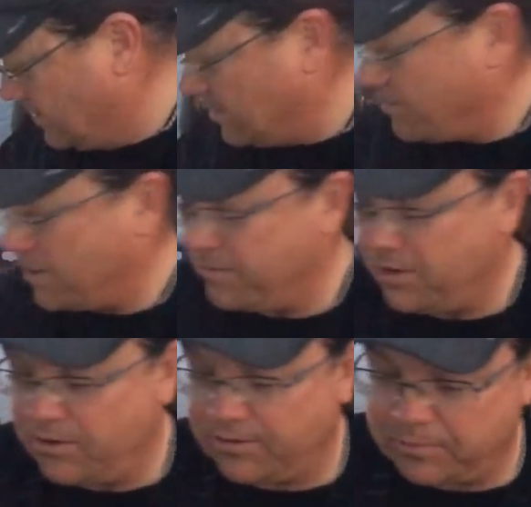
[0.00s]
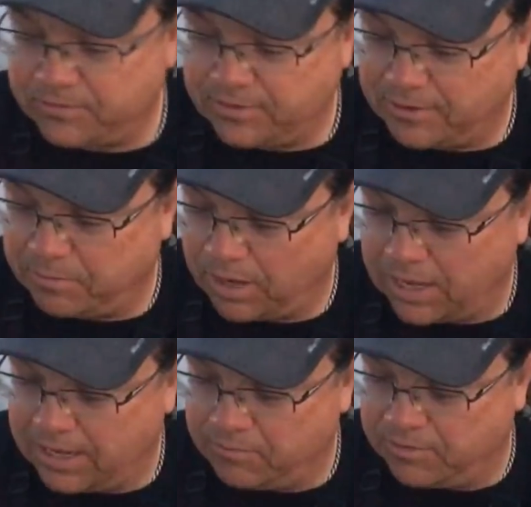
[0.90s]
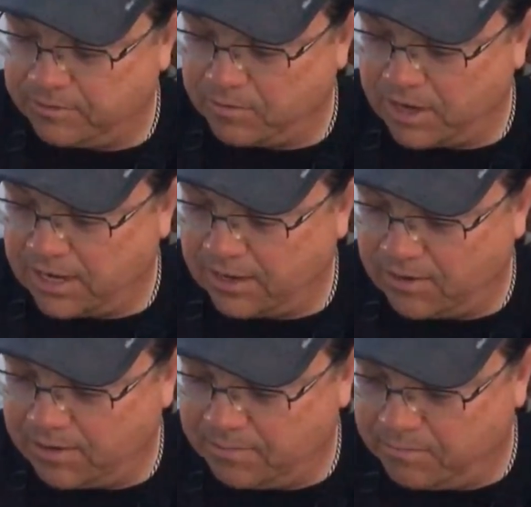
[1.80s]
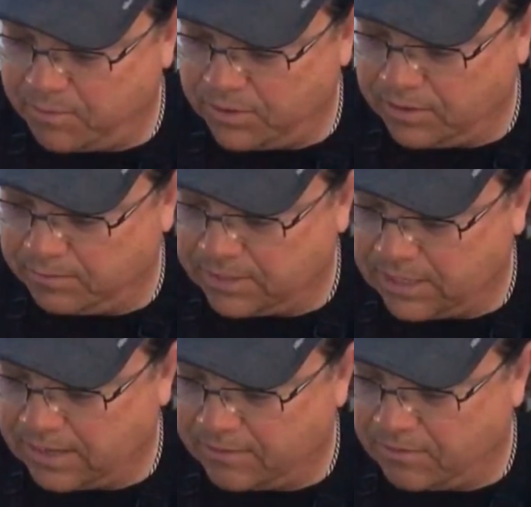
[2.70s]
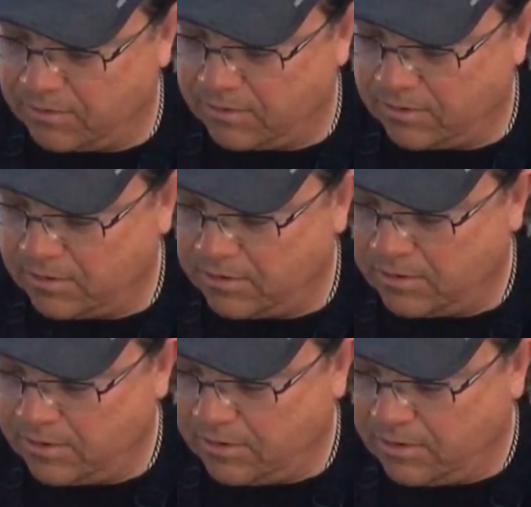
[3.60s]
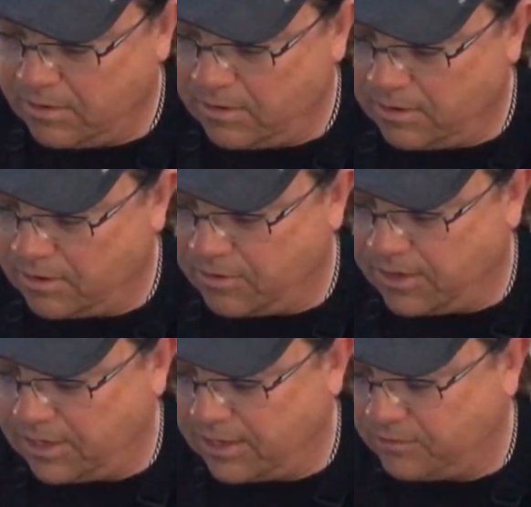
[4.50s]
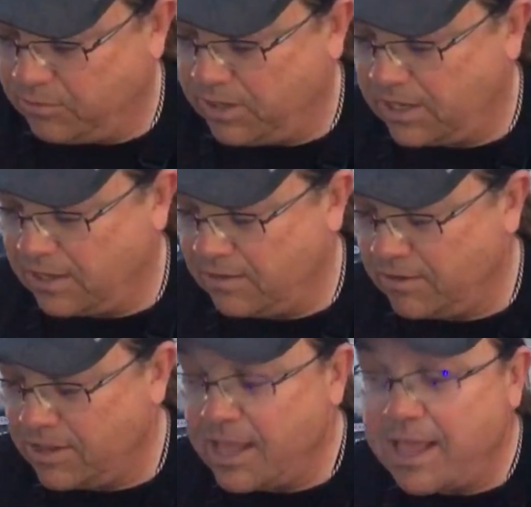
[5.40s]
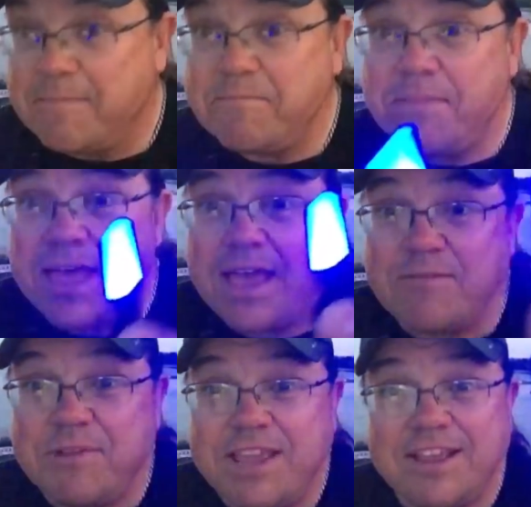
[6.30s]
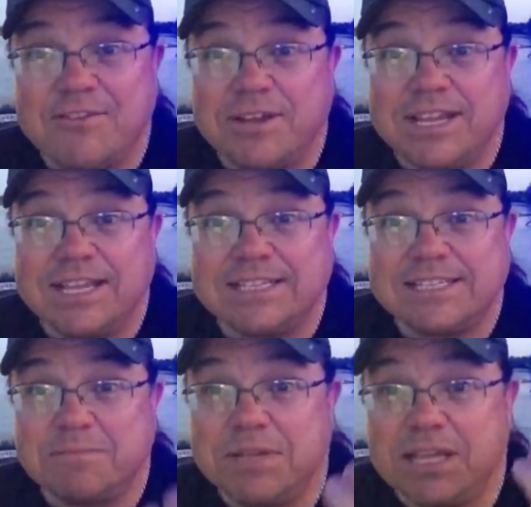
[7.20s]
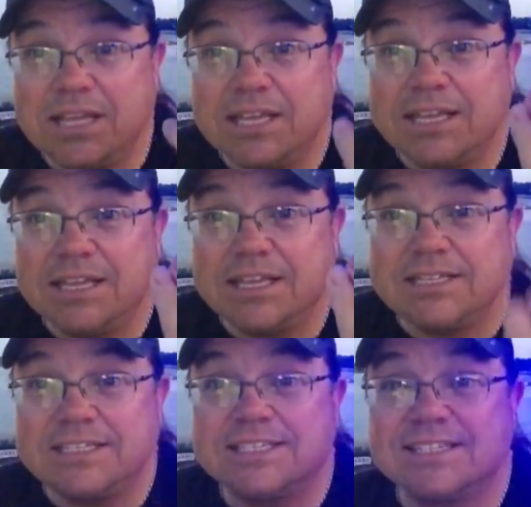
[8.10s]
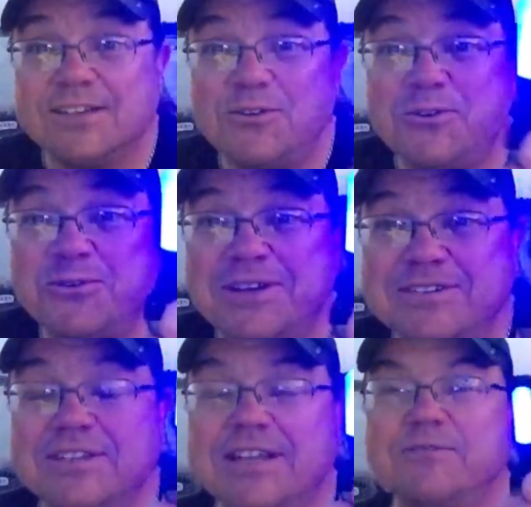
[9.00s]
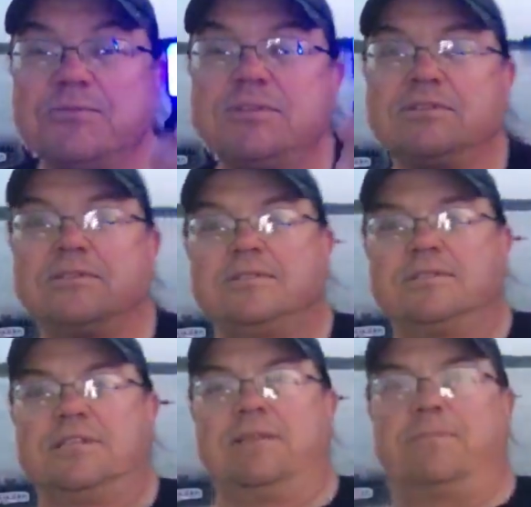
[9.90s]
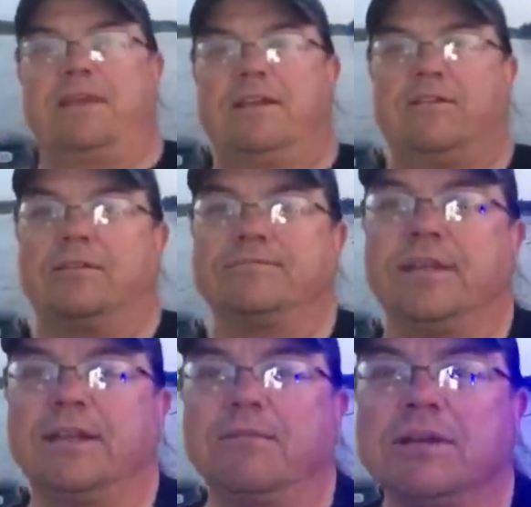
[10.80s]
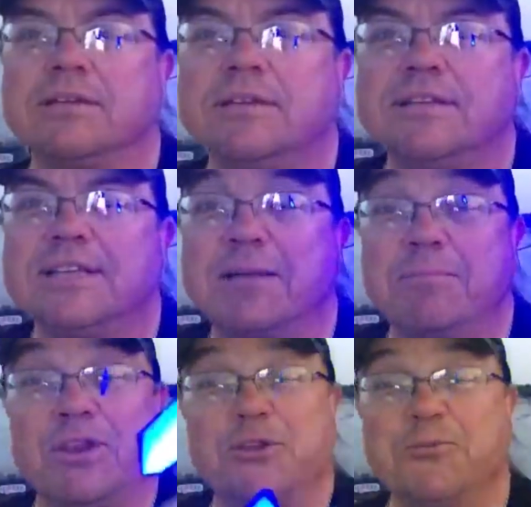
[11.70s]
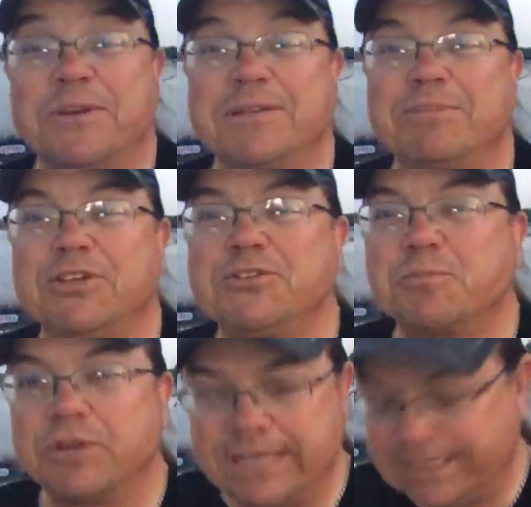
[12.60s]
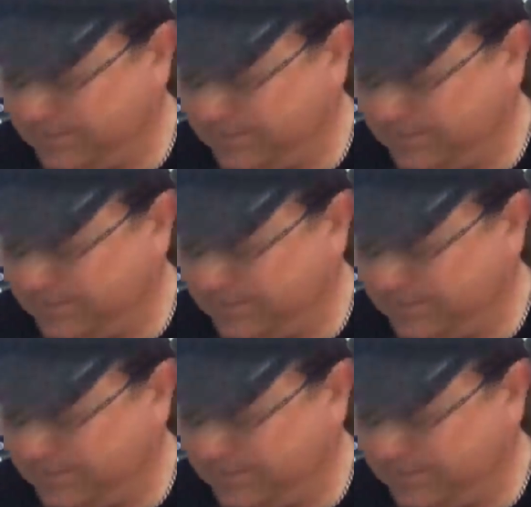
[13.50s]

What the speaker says: what I'm doing is I'm sitting here playing with them right now and putting them together. Learning as we go. Merry Christmas. Oh, there's another one. Get it back here. Anyway, a blue one. Blue's pretty.